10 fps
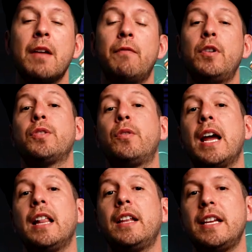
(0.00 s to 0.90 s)
Virtual
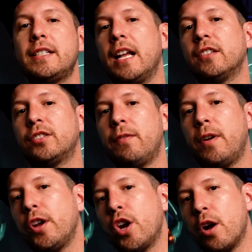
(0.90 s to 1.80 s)
reality is also
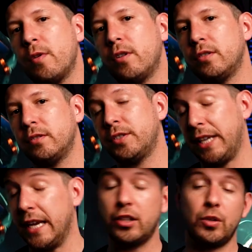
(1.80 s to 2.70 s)
very common
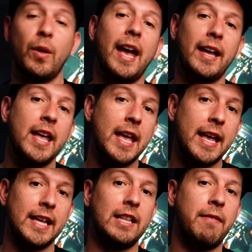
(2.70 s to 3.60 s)
seen today
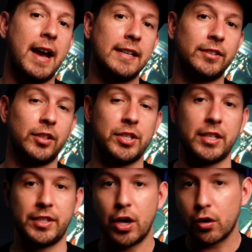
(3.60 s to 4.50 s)
in devices such
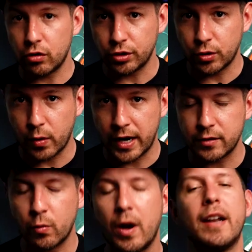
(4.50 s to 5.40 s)
as the Oculus
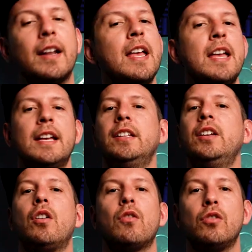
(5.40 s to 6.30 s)
Quest 1,
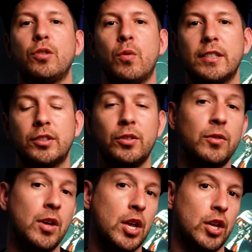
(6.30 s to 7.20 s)
the Oculus Quest
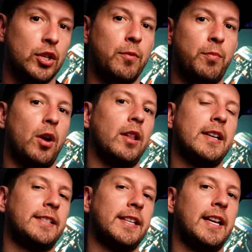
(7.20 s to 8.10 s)
2. You've
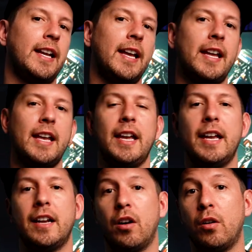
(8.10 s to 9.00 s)
probably seen it
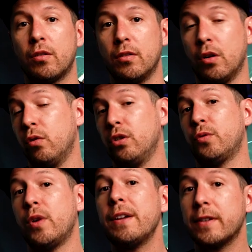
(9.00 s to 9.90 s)
in o
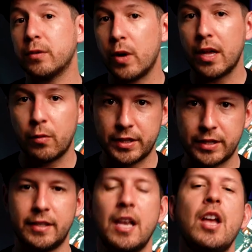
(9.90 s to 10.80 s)
Oculus Rift as well, which
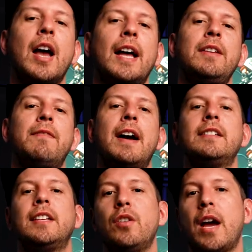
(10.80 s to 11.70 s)
is a
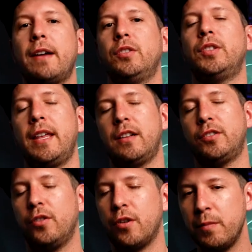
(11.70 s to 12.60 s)
device that you have to tether
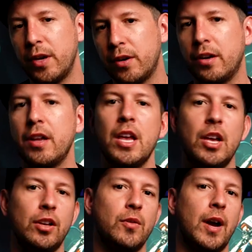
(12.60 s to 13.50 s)
to the computer.
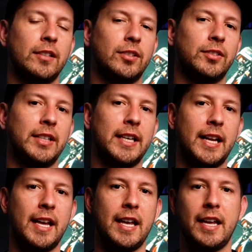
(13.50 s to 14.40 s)
You also seen
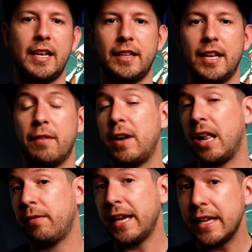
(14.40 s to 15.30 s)
it in the
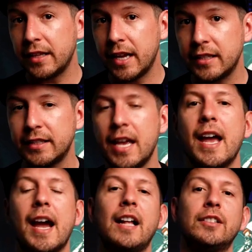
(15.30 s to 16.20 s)
Valve Index,
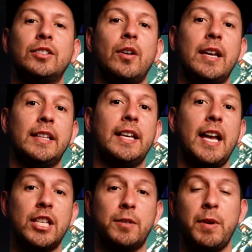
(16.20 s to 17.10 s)
also in
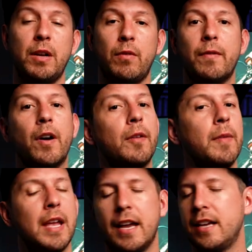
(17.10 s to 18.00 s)
the HP
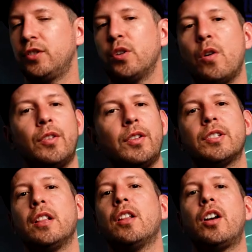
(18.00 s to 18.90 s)
Reverb, and so on.
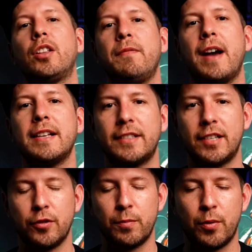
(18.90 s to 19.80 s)
There's a lot of devices
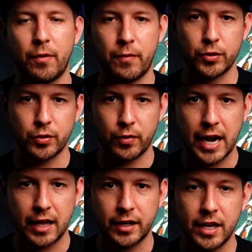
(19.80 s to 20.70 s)
that support virtual
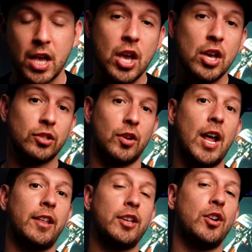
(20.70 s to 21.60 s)
reality. So
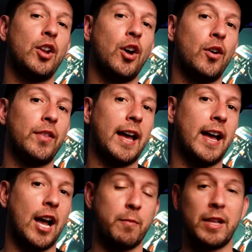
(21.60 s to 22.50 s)
now that you know
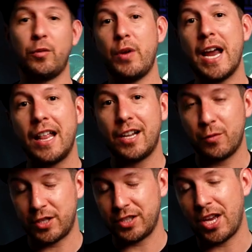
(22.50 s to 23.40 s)
that augmented reality,
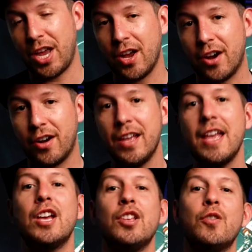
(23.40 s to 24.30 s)
which is AR,
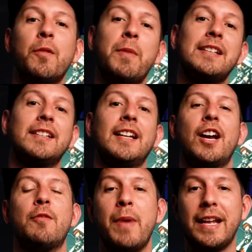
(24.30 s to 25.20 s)
you are
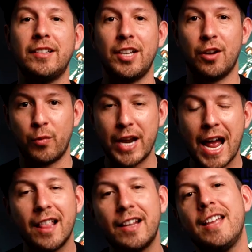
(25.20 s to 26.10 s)
basically augmenting of
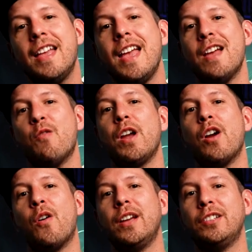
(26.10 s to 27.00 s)
reality. We
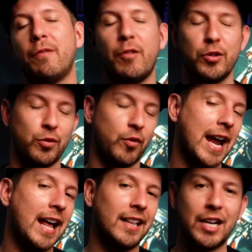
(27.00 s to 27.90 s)
go into virtual
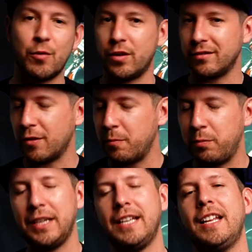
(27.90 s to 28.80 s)
reality, we're
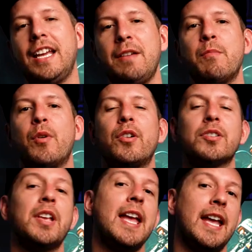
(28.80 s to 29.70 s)
completely
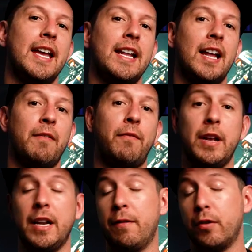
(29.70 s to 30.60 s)
immersed in a,
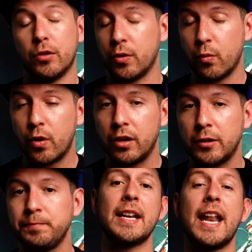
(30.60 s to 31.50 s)
in a virtual
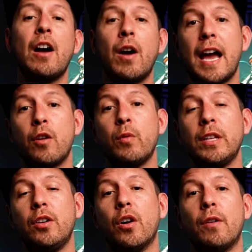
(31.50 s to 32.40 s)
world. Now, how do we
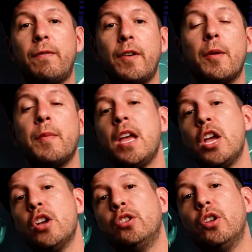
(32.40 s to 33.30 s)
go from
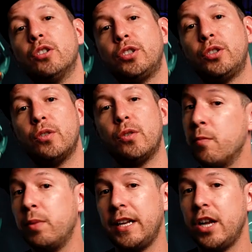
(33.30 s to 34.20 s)
those two
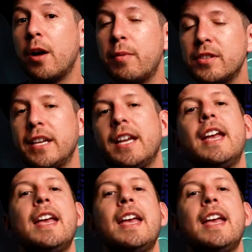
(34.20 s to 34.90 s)
completely opposite